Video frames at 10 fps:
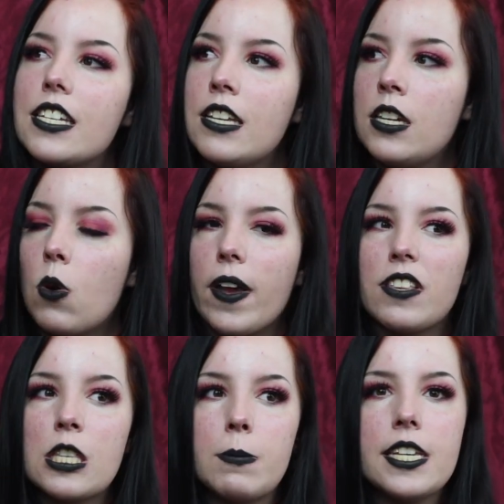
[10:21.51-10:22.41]
in a way of
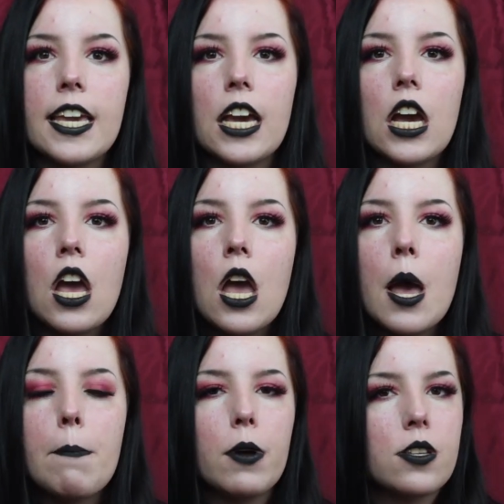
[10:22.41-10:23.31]
speaking,
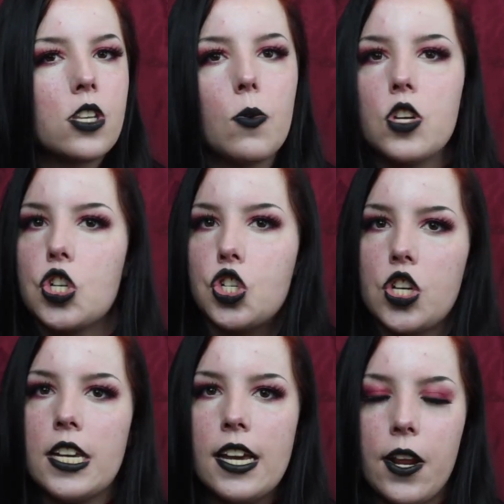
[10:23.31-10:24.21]
but so is she.